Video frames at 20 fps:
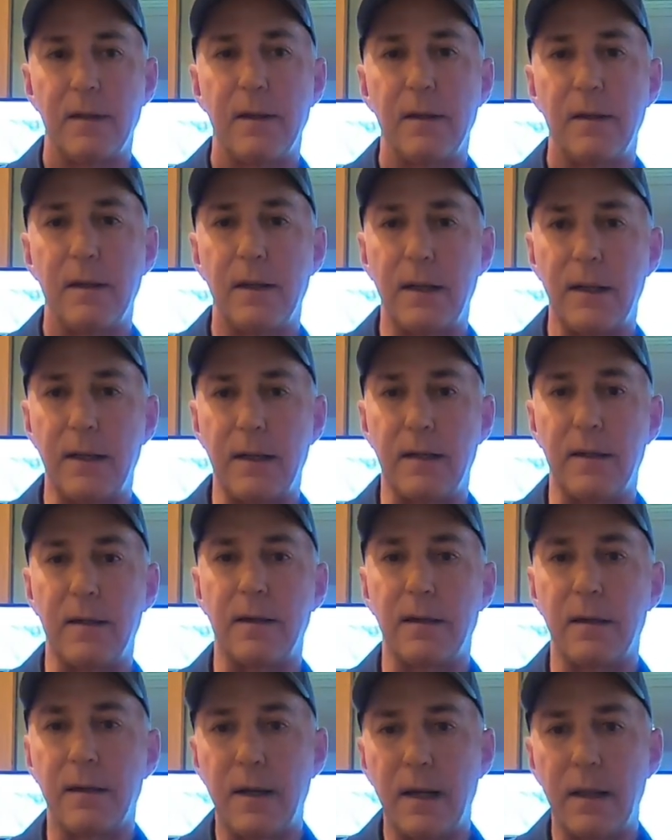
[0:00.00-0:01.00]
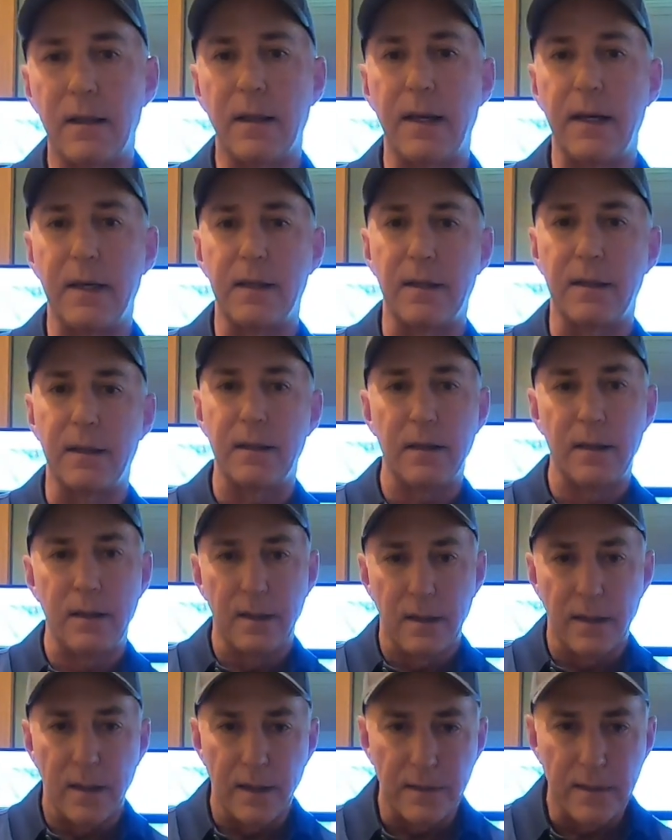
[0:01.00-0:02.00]
And I like it.
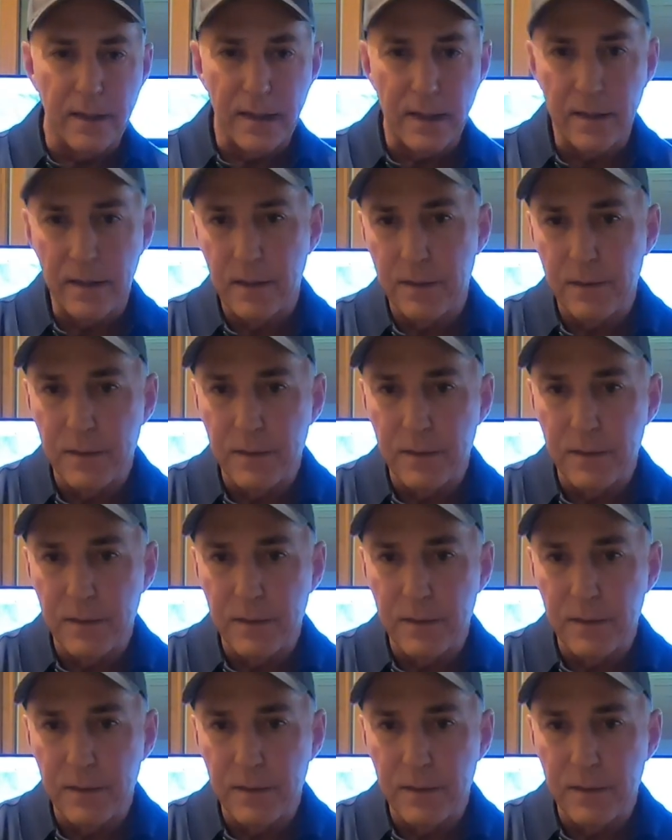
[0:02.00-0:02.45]
And then